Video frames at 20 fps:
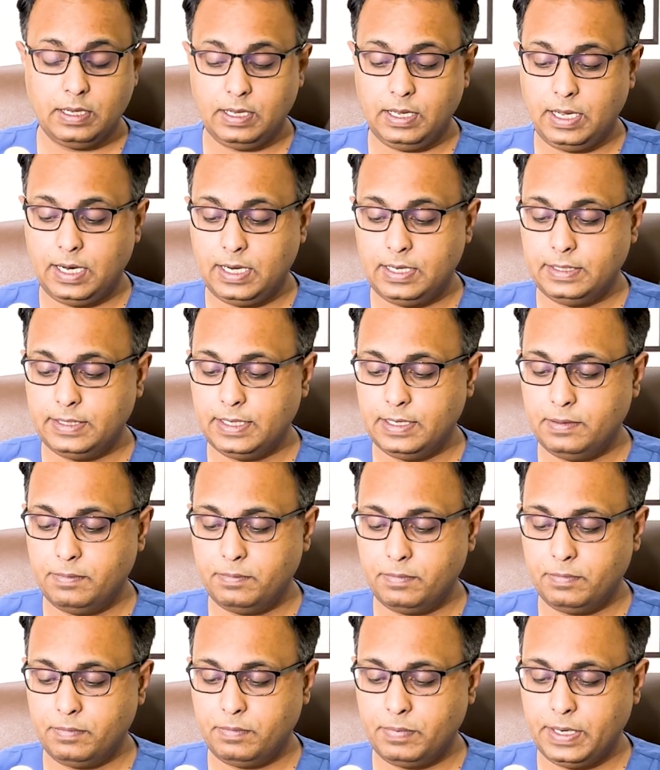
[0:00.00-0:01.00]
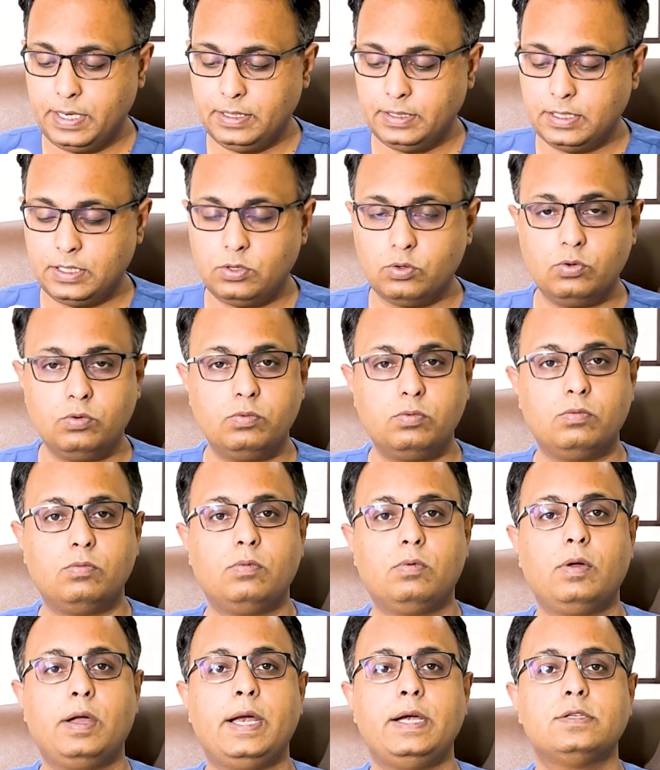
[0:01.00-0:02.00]
and then bring the two
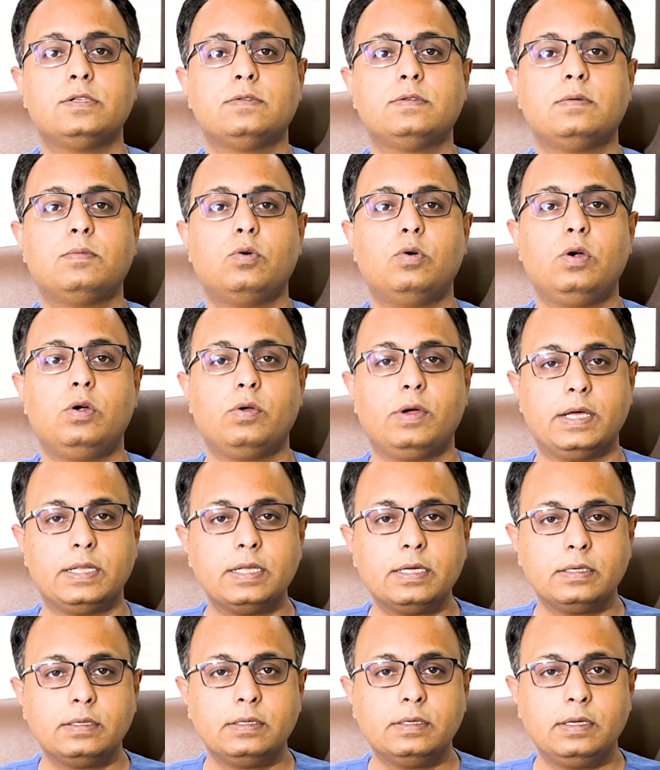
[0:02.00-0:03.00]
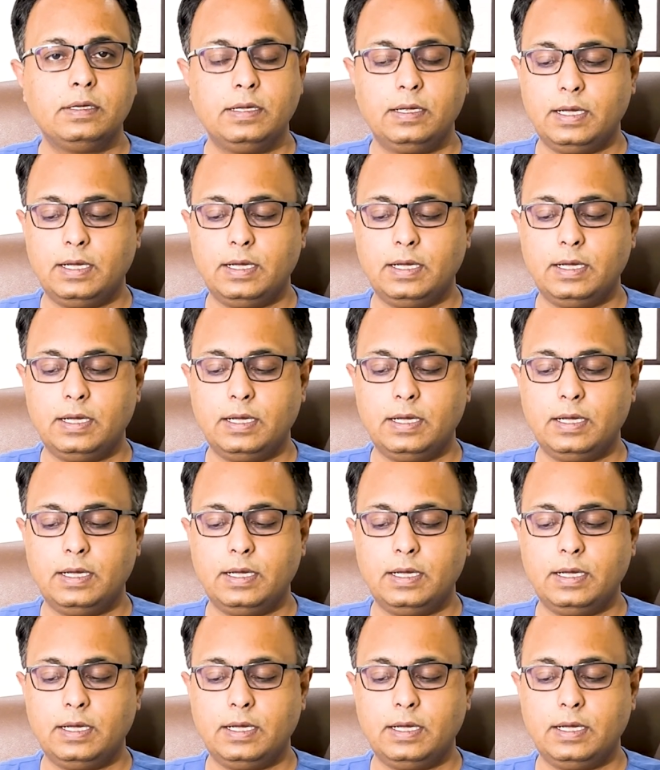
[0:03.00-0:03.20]
ends of the bone together